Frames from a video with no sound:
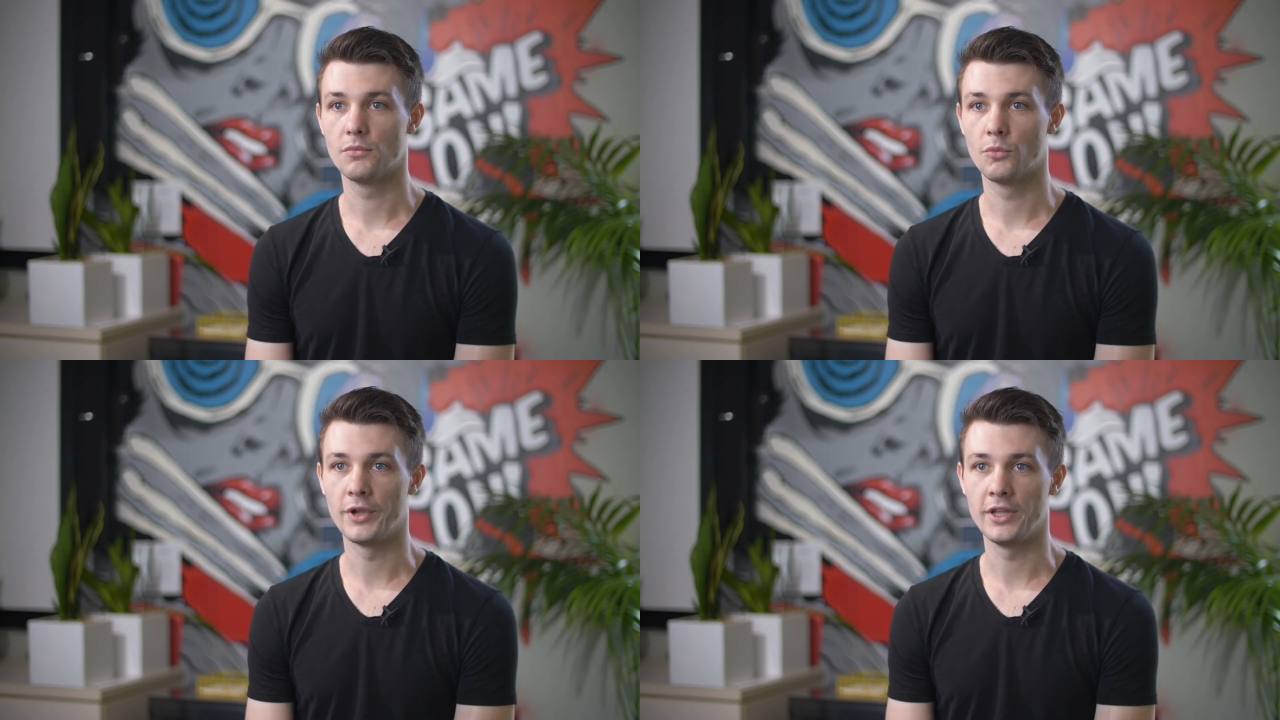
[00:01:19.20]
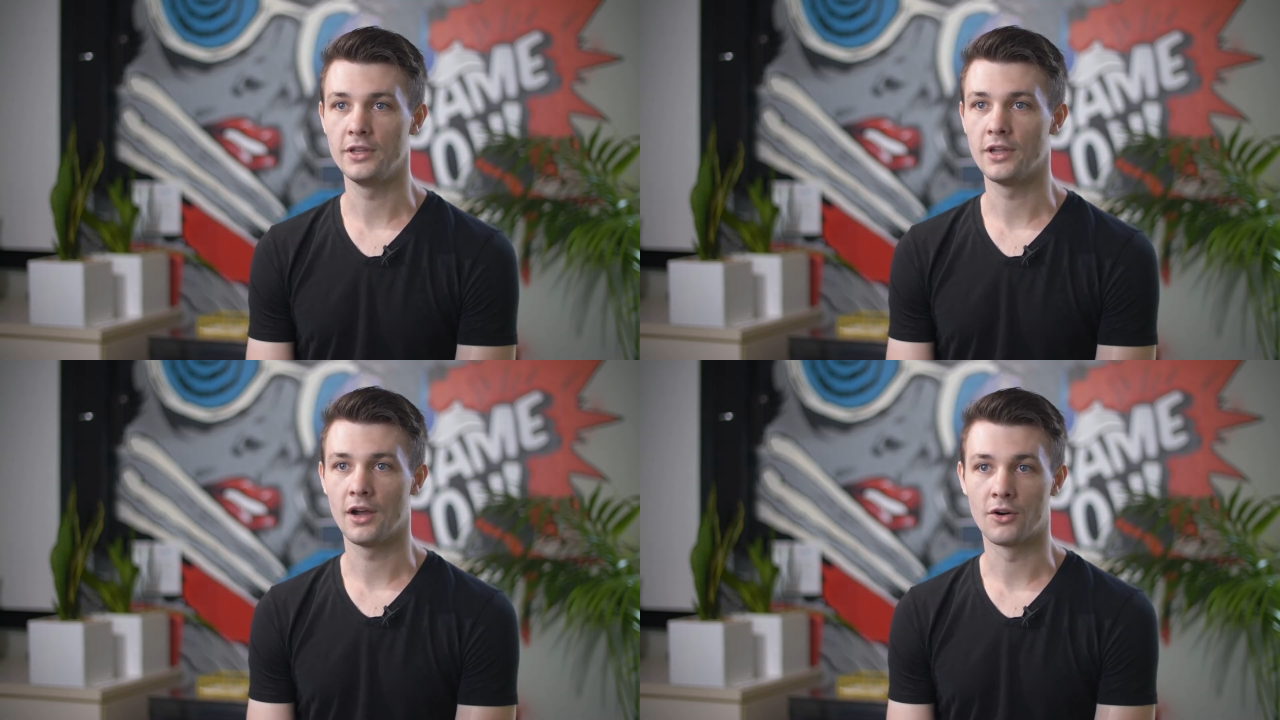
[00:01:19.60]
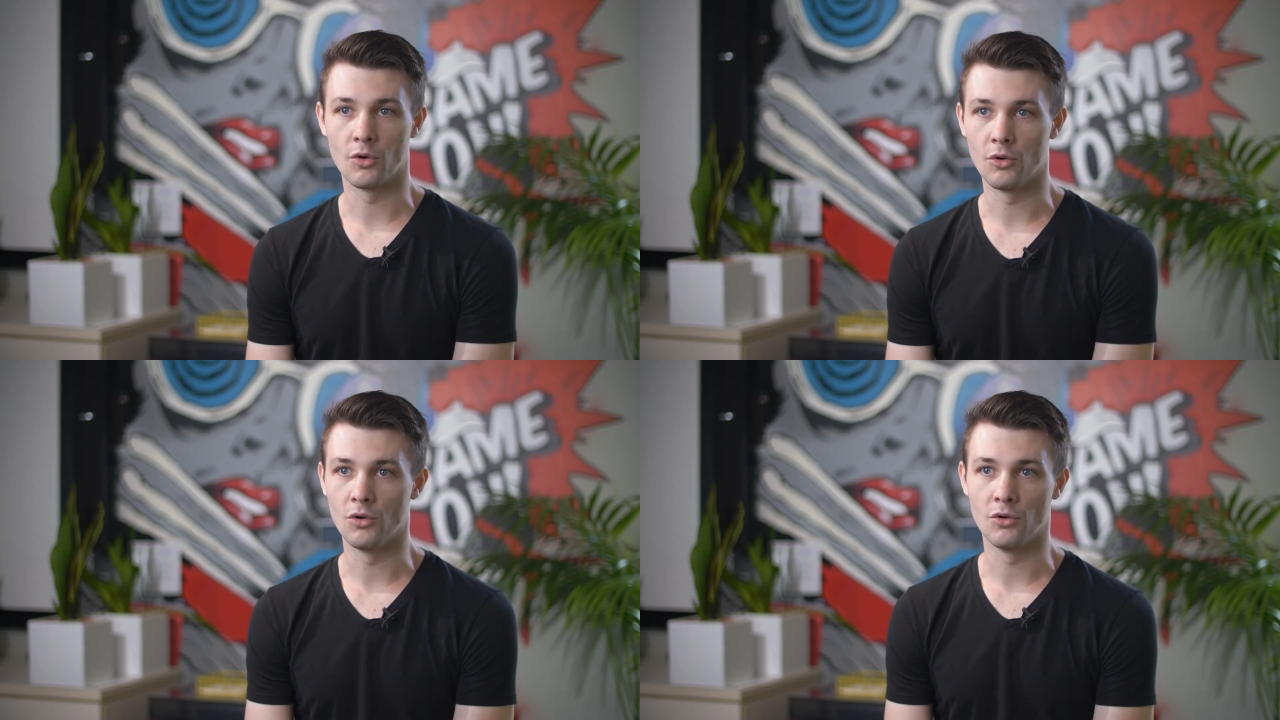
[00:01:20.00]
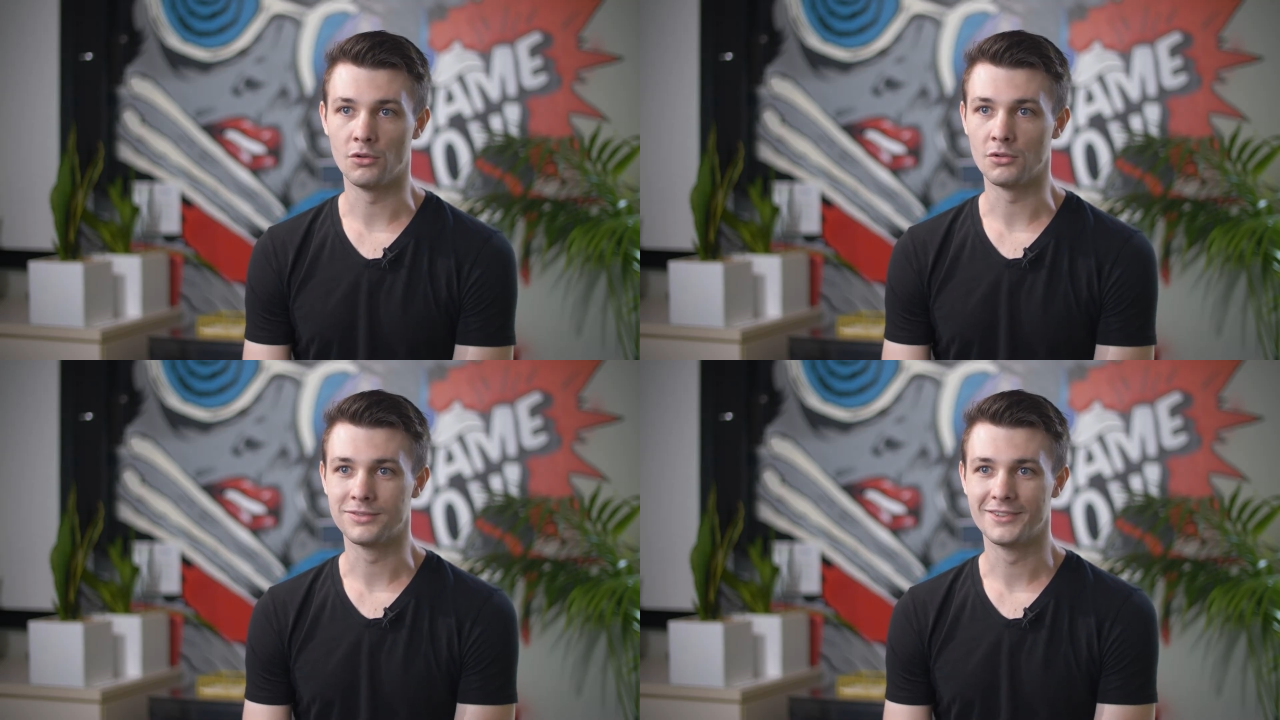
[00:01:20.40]
We are
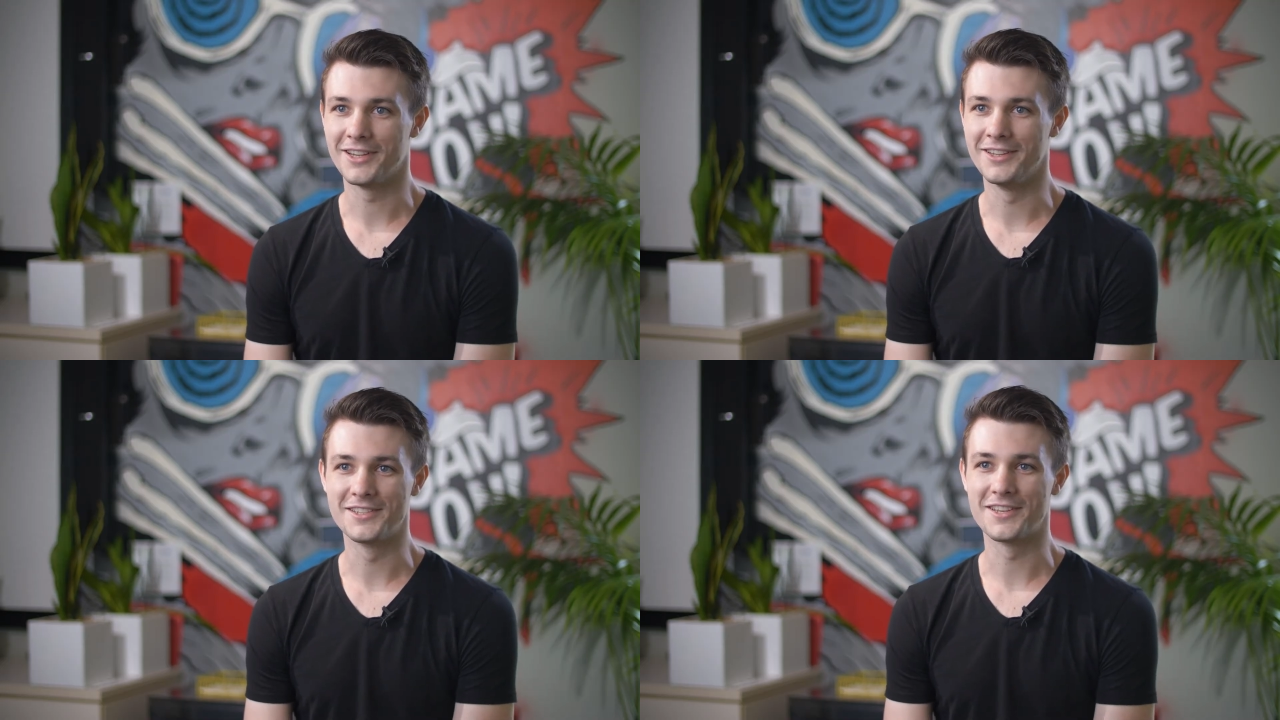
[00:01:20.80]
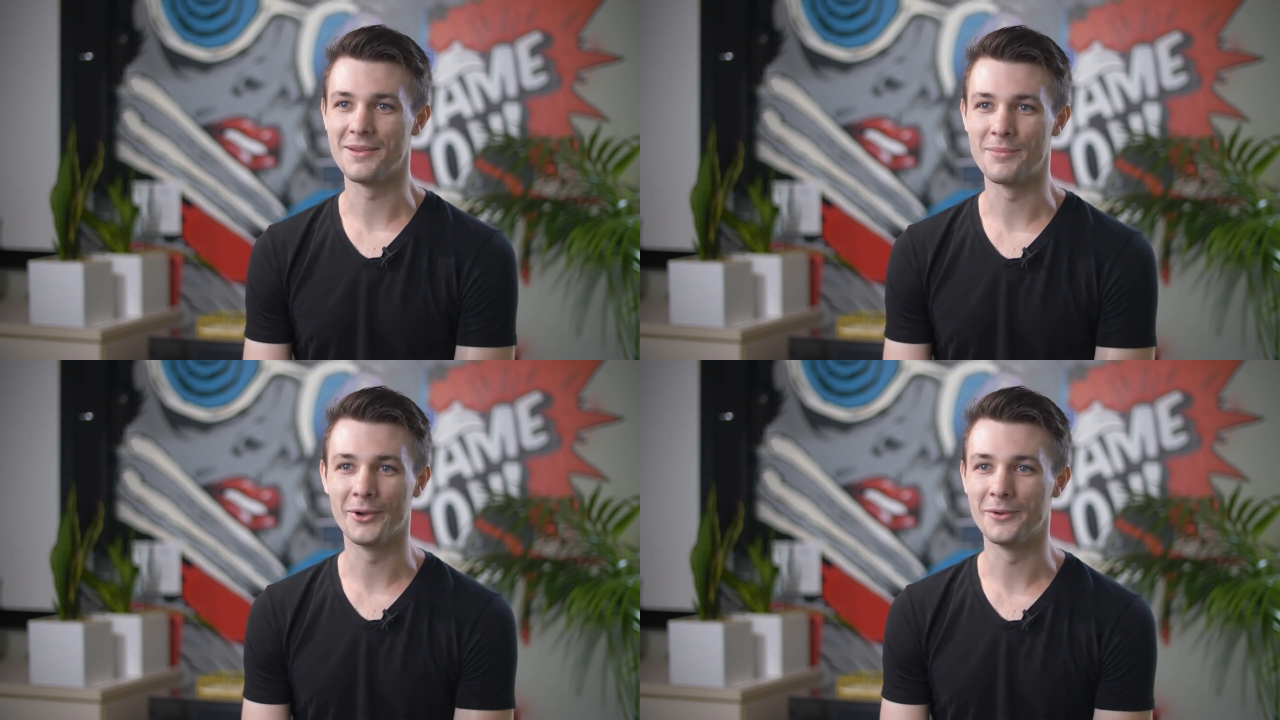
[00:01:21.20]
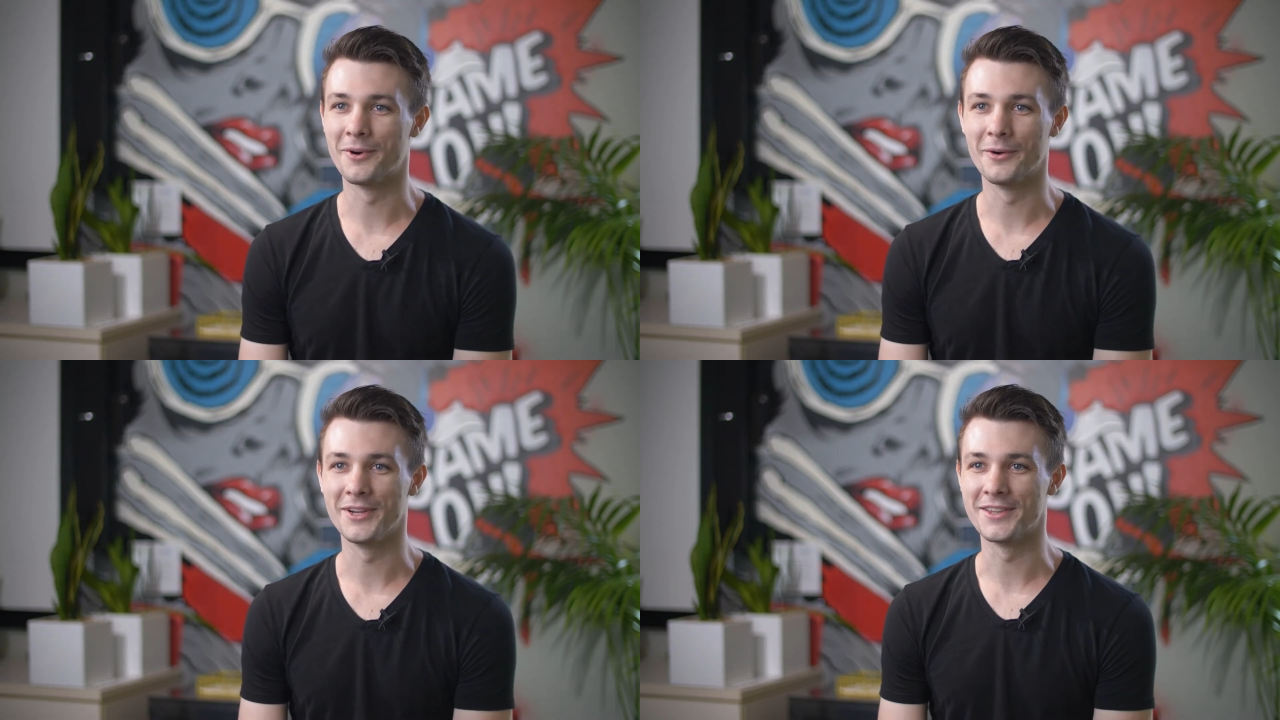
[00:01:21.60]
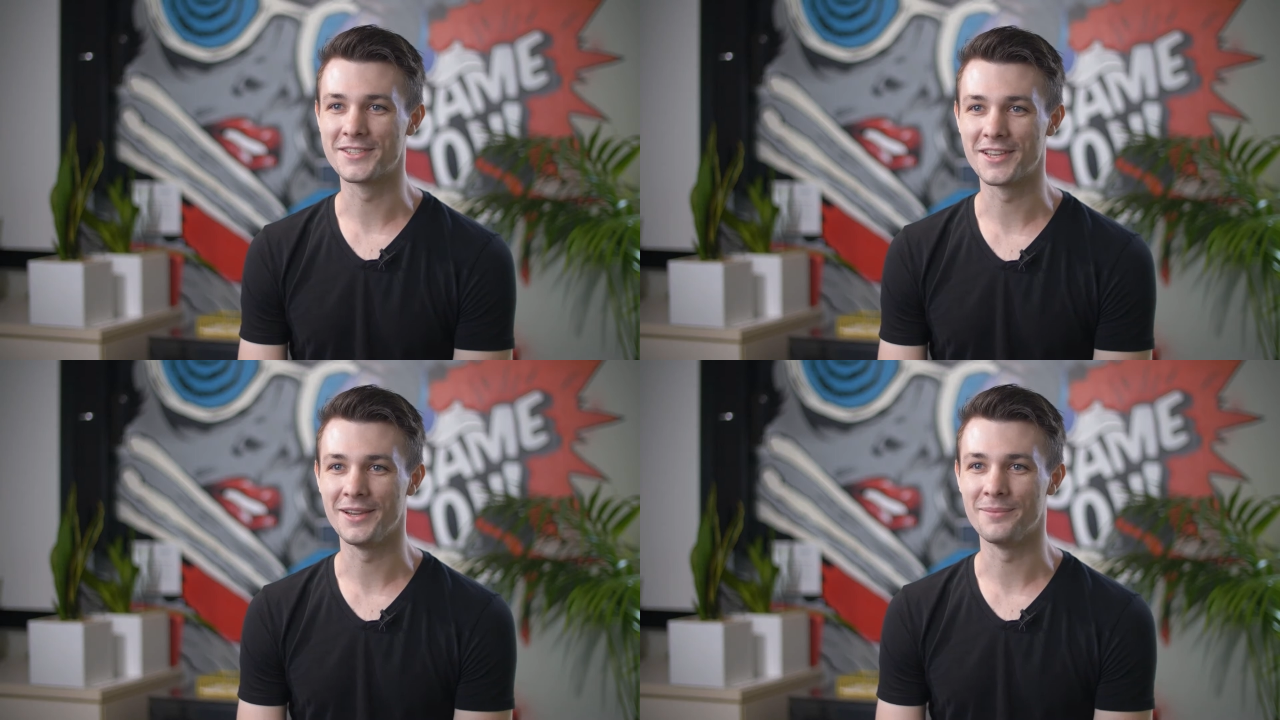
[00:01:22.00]
all in the same boat, rowing in the
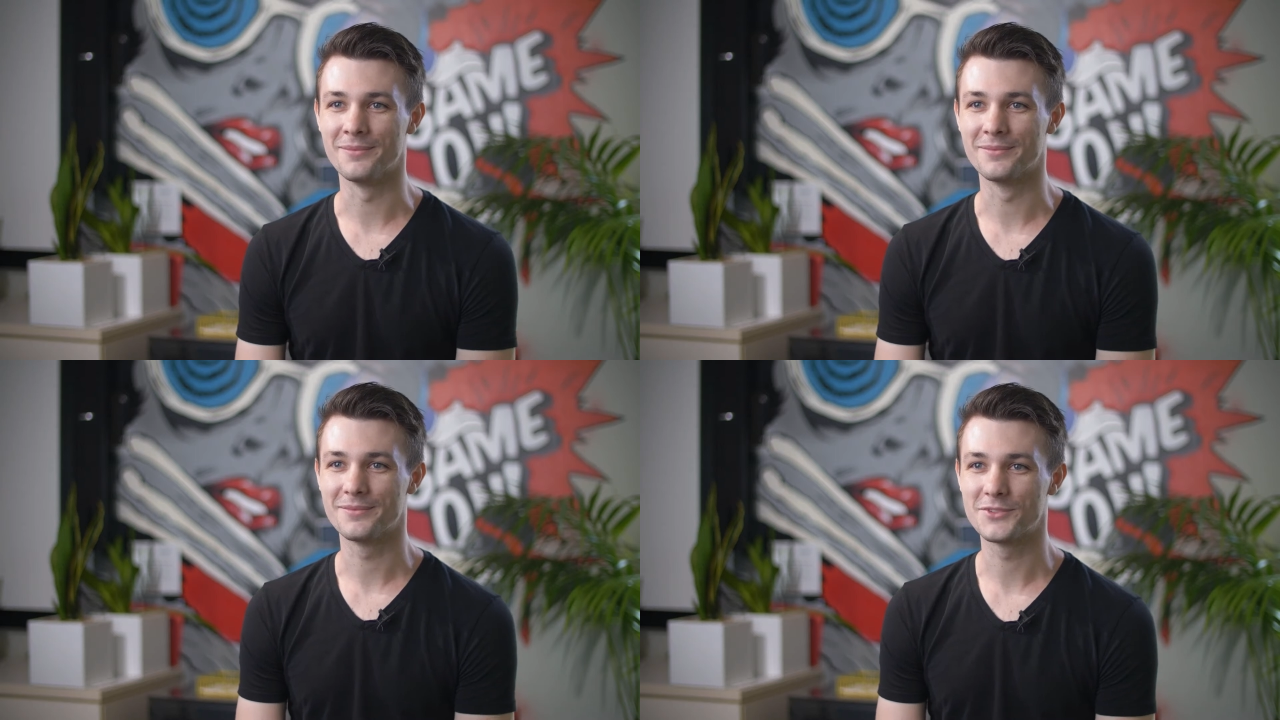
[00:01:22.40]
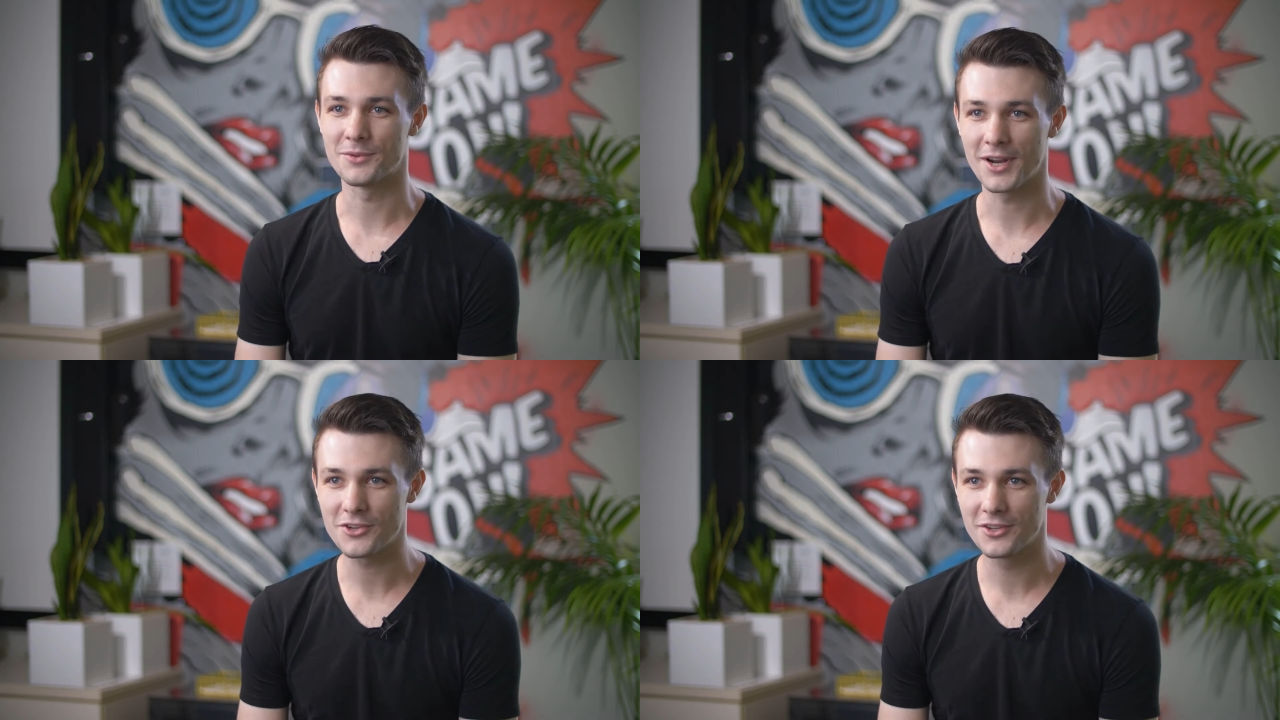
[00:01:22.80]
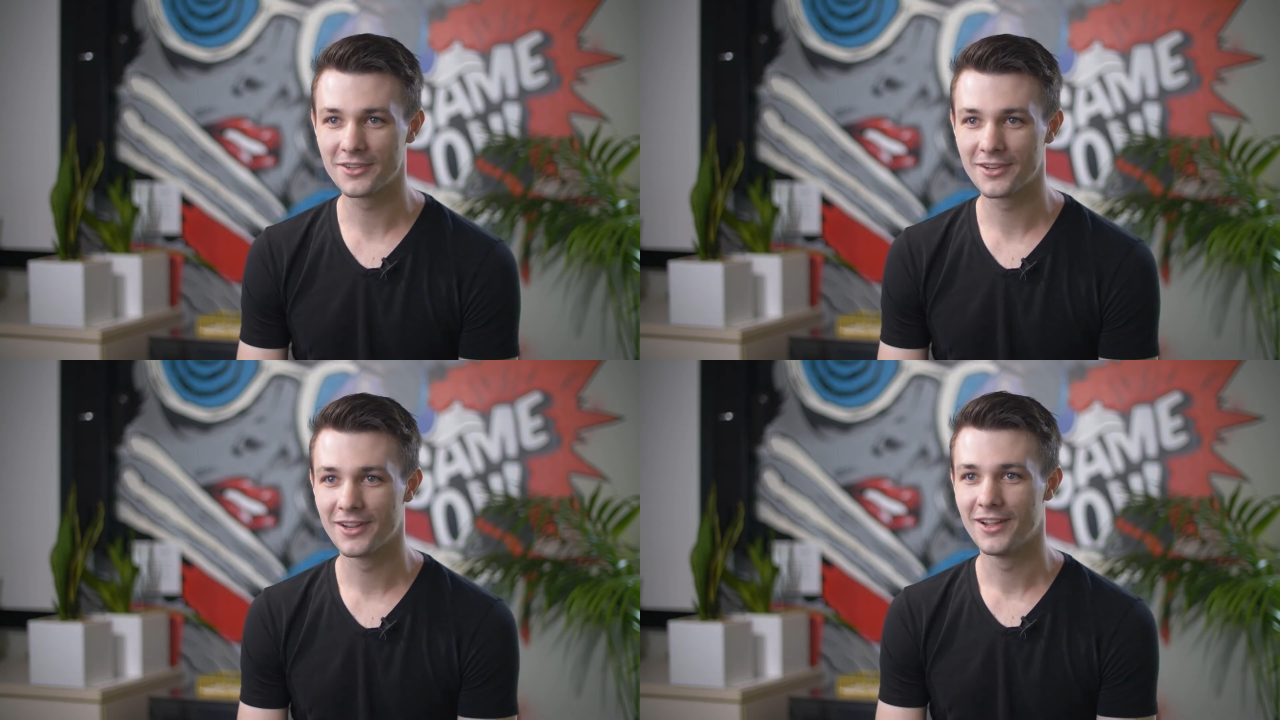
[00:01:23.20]
same direction.